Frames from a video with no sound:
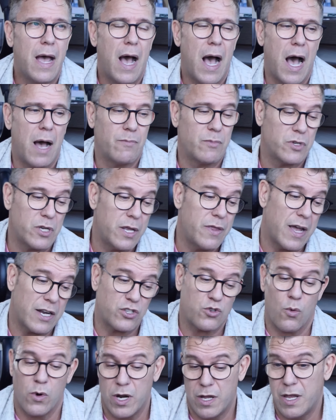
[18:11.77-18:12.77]
Um, and
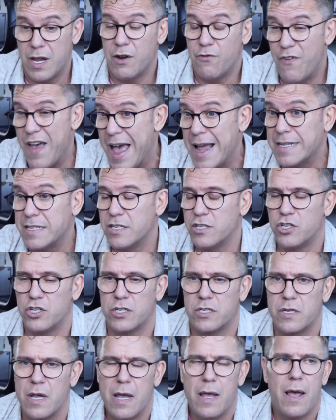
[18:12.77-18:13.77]
that's one of the
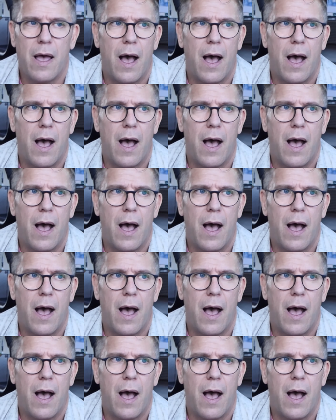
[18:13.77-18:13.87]
advantages.